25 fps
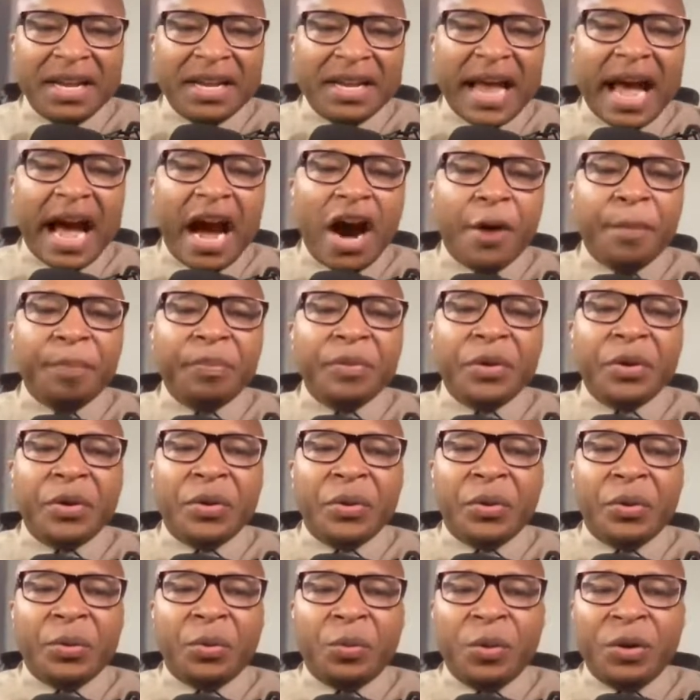Now,
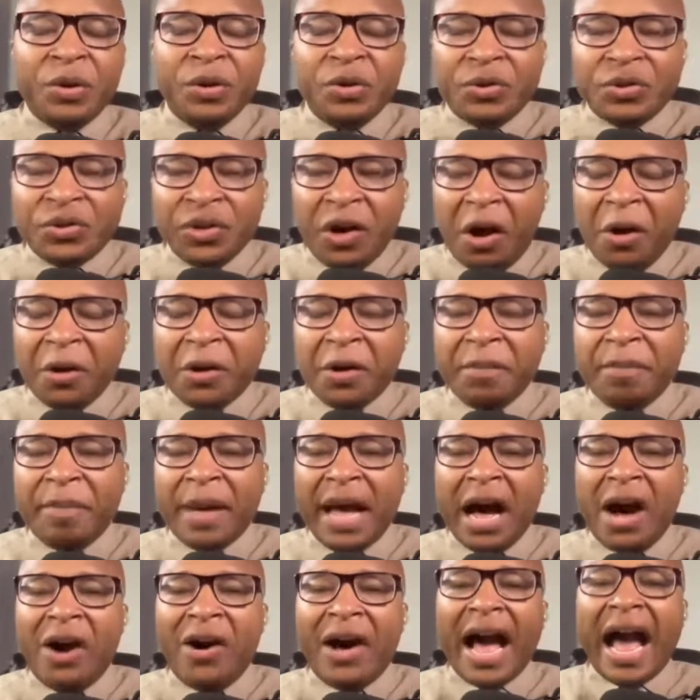when you talk
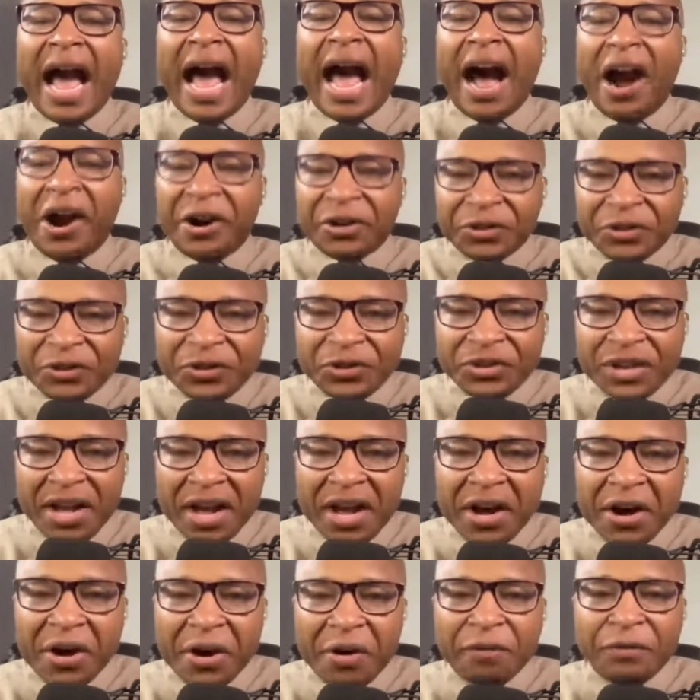about
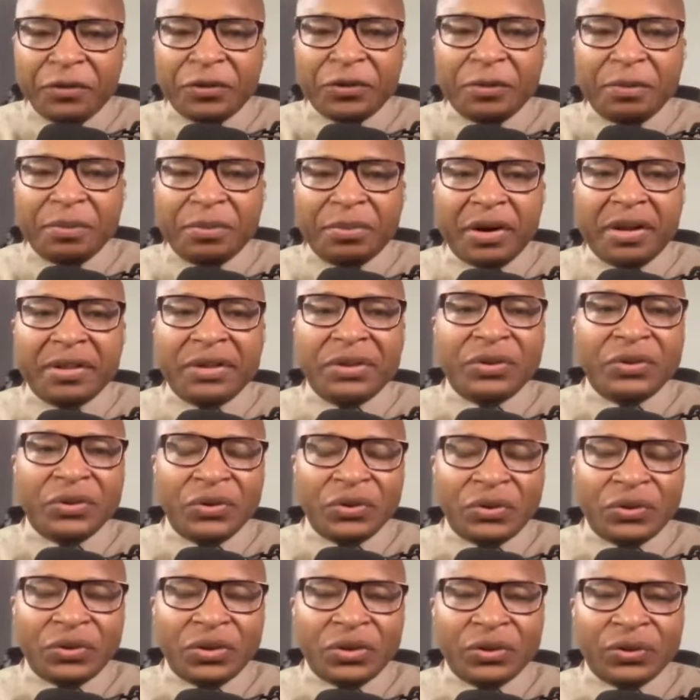ourselves, brothers
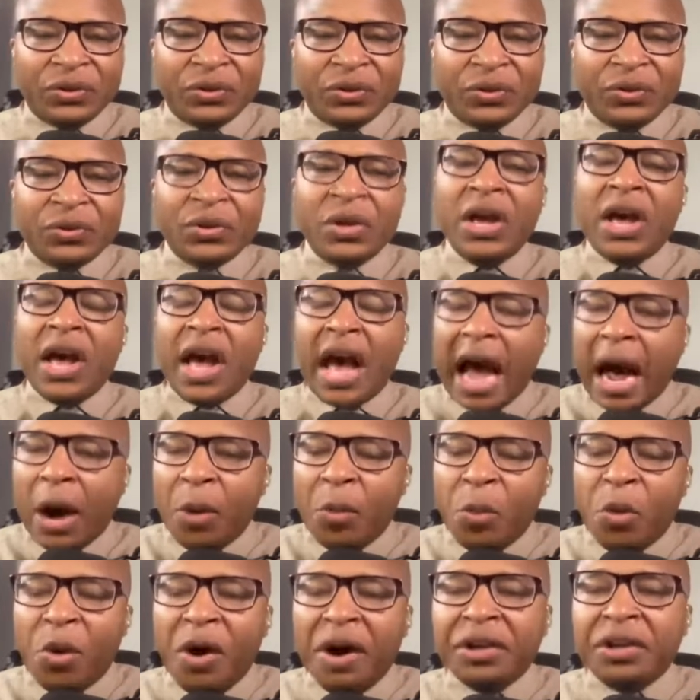and sisters, I
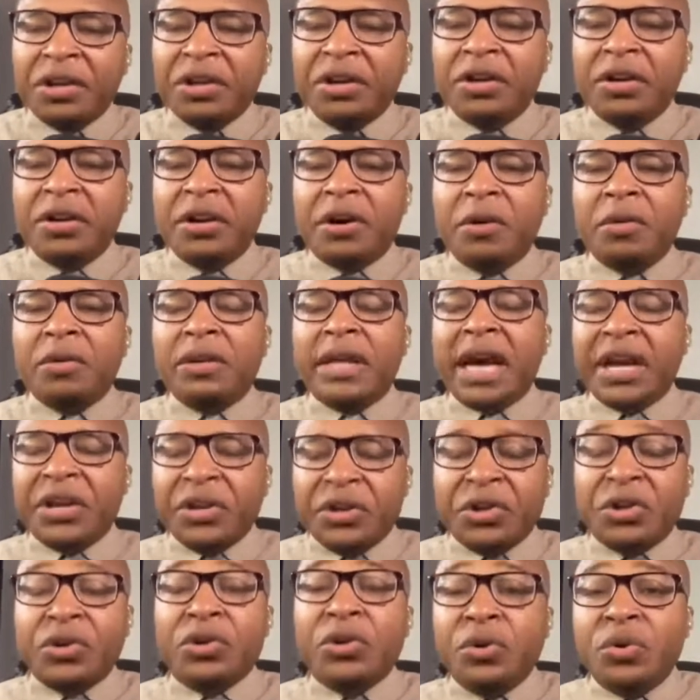want you to know
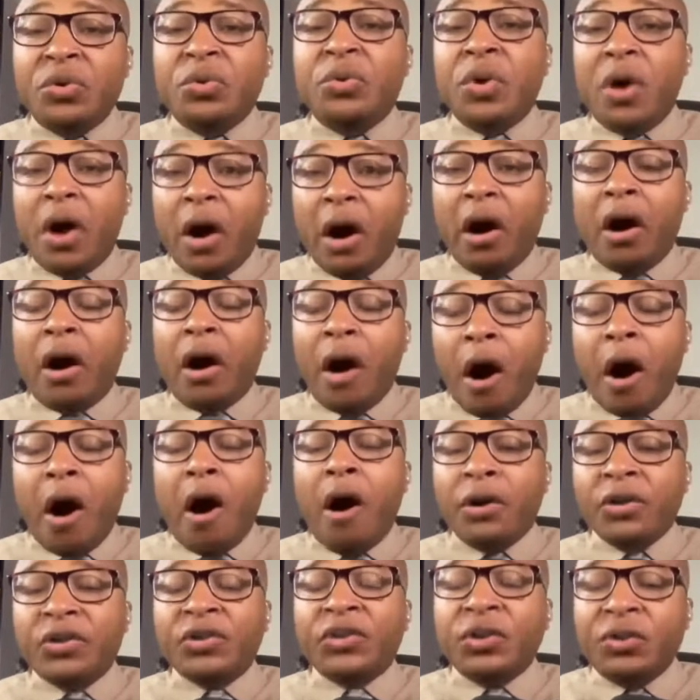that you are
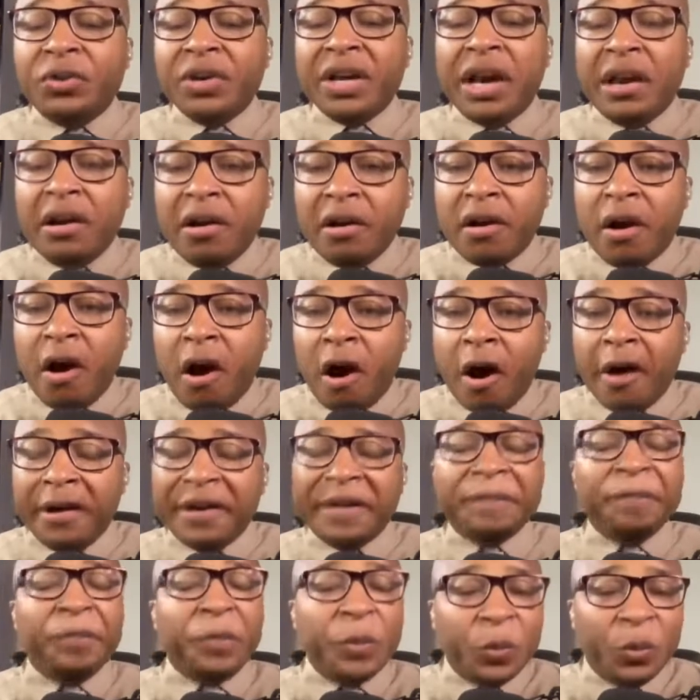also in a
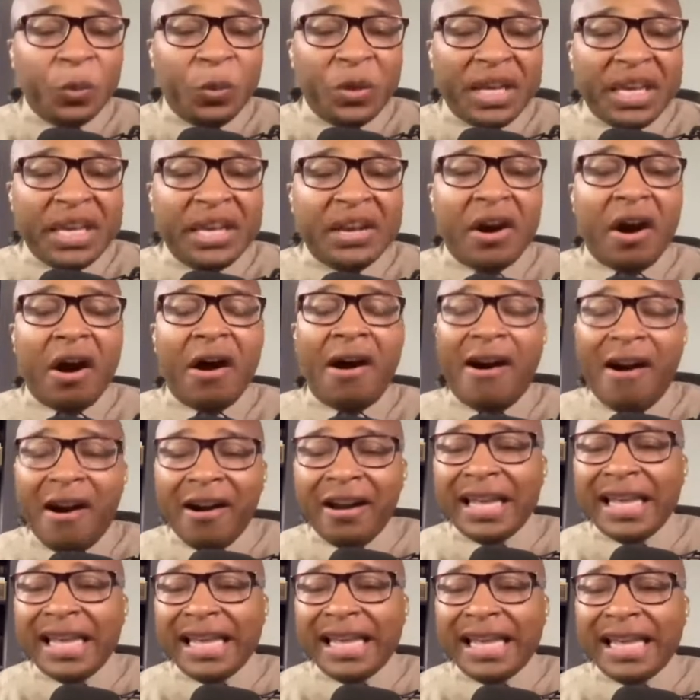garden. We
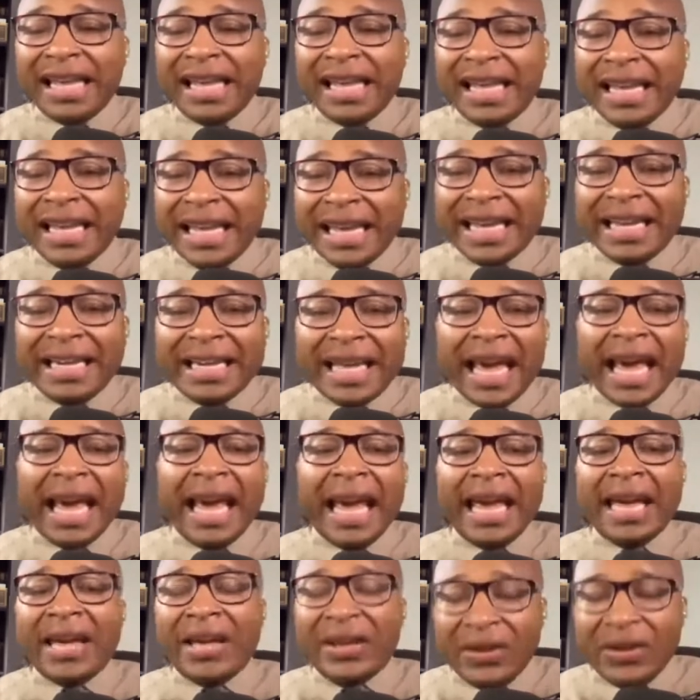are in a
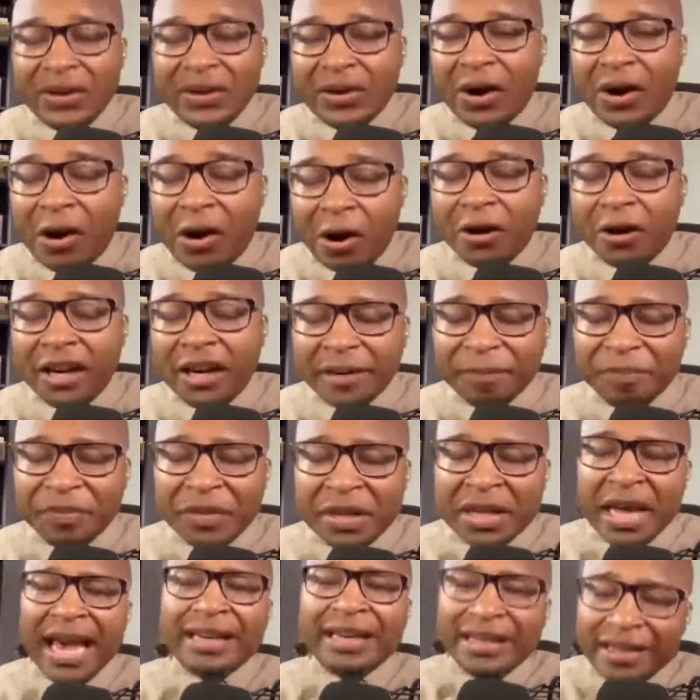garden,
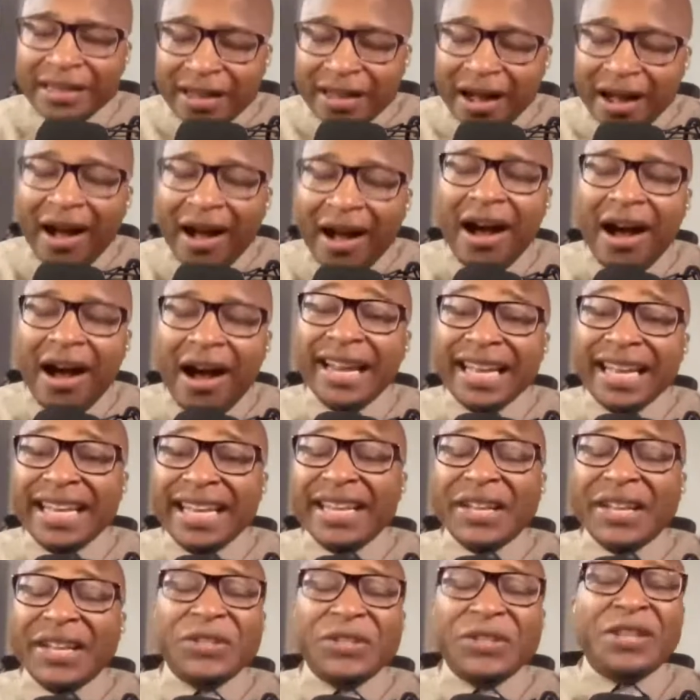and God
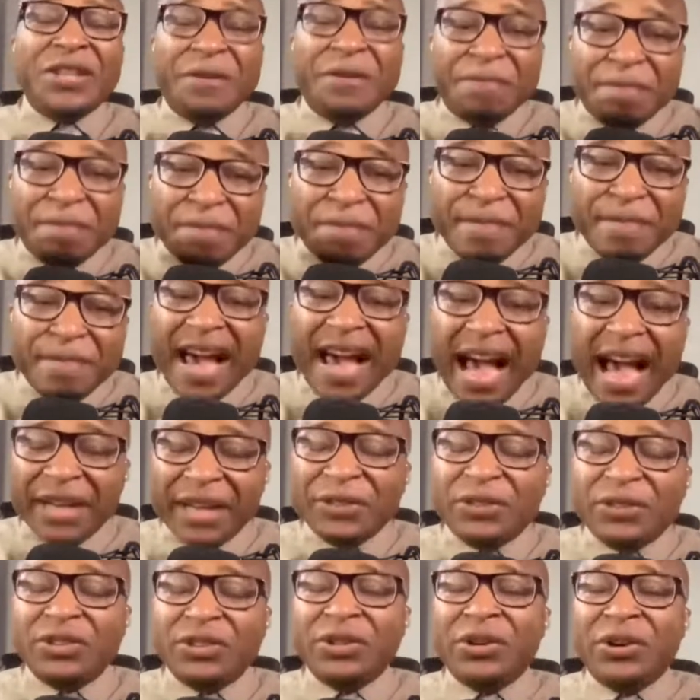is the
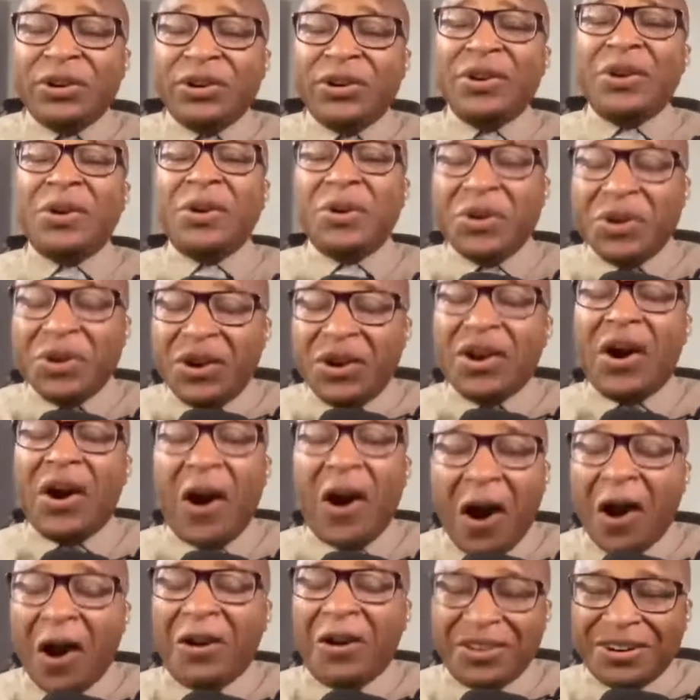master
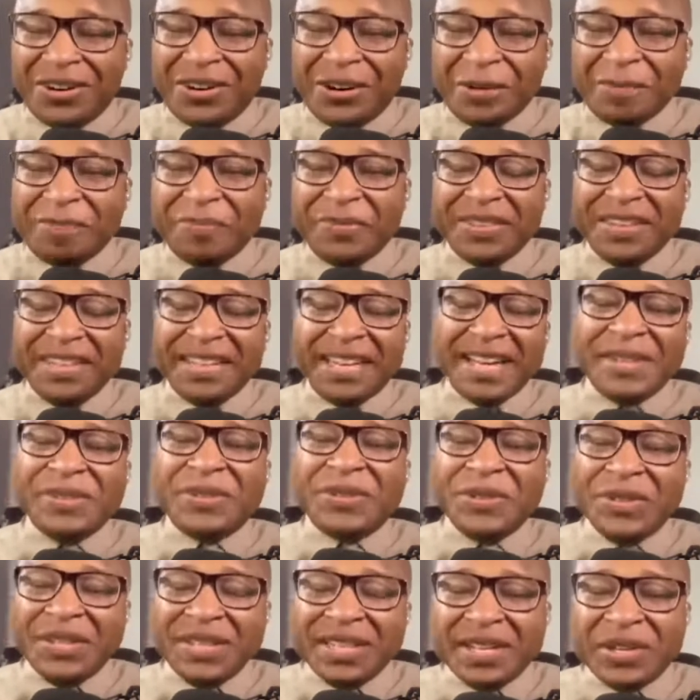gardener.
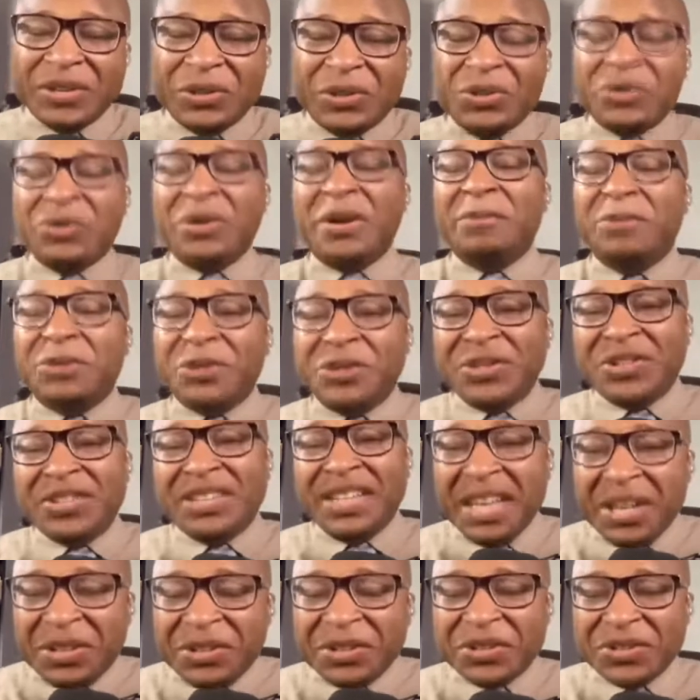Yes, He is. Scripture
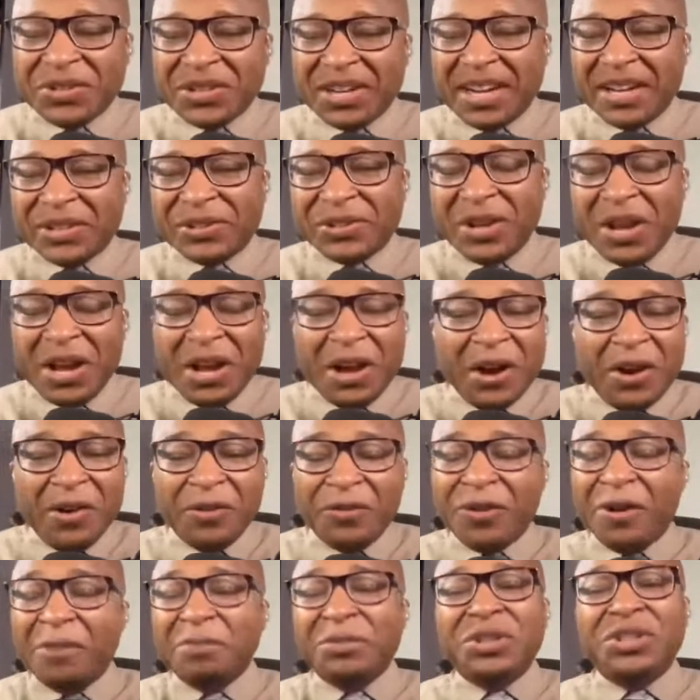teaches us
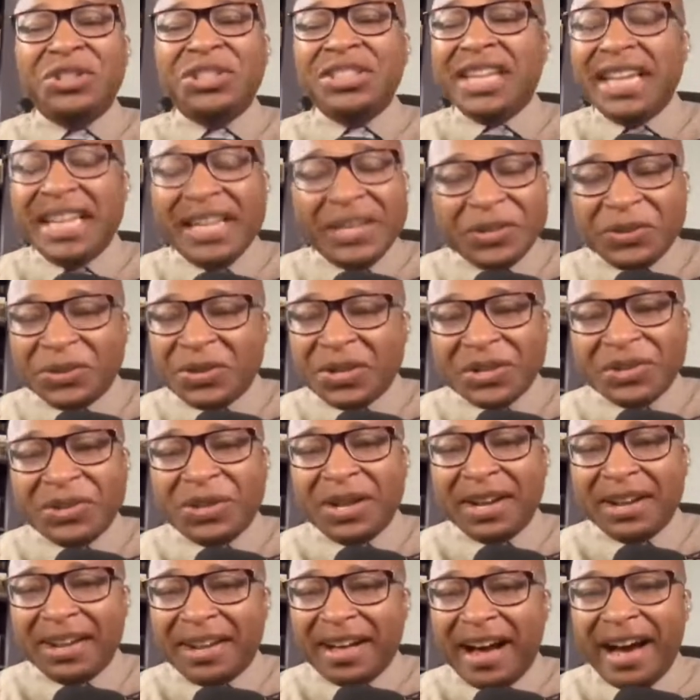from Genesis
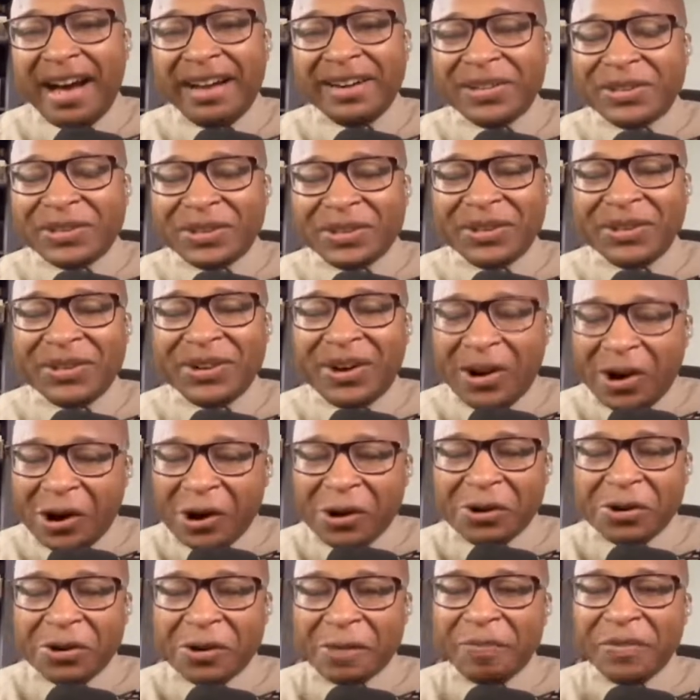that God is a
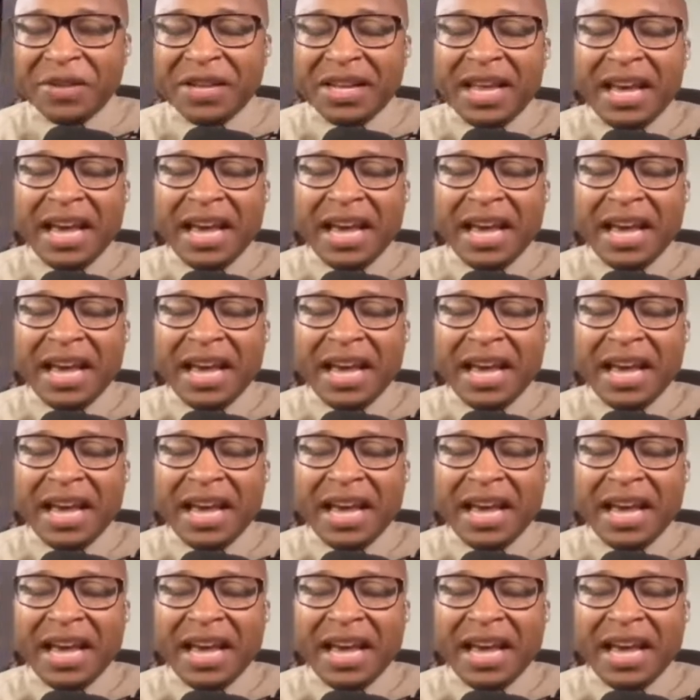gardener.